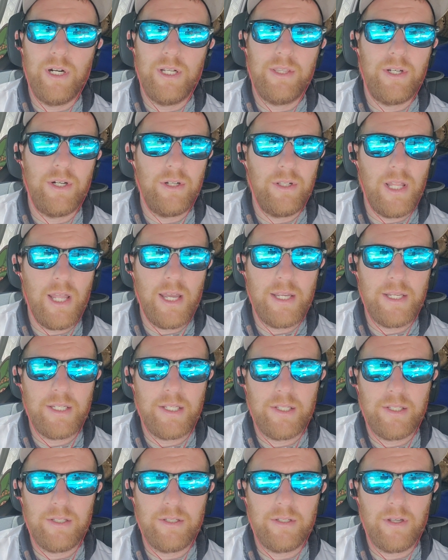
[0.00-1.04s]
And they're like,
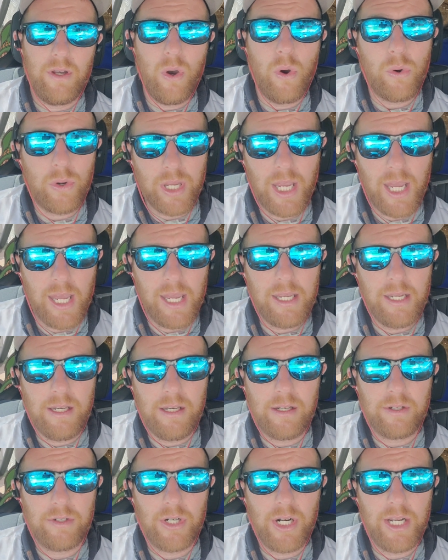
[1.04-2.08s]
okay,
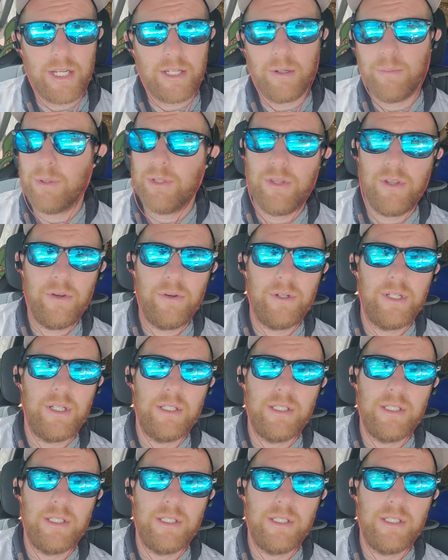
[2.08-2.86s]
great, come on, do it.